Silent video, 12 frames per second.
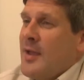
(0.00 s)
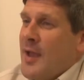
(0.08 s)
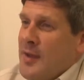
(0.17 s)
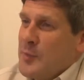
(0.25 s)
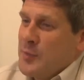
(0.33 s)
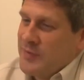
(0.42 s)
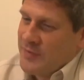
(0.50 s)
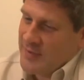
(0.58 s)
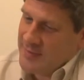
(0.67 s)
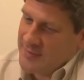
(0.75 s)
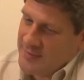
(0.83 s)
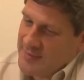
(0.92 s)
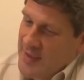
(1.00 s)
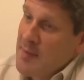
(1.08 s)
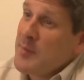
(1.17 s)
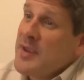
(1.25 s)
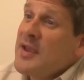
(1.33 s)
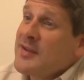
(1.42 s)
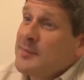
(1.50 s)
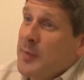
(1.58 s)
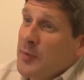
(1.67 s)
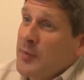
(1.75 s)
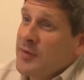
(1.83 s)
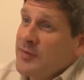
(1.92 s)
And I would say the MBA
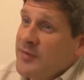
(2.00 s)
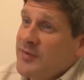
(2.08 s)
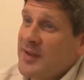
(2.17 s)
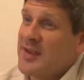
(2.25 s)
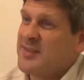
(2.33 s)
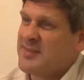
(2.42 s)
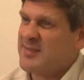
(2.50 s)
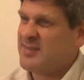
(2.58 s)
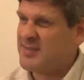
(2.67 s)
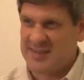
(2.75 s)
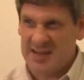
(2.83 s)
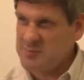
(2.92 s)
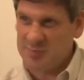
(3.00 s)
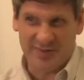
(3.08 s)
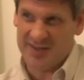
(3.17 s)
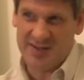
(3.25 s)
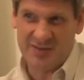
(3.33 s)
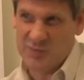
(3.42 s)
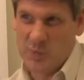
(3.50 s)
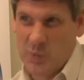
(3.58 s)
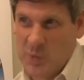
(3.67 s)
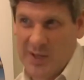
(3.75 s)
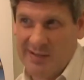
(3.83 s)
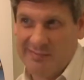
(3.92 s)
experience is 10%
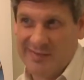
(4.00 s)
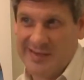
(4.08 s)
whatever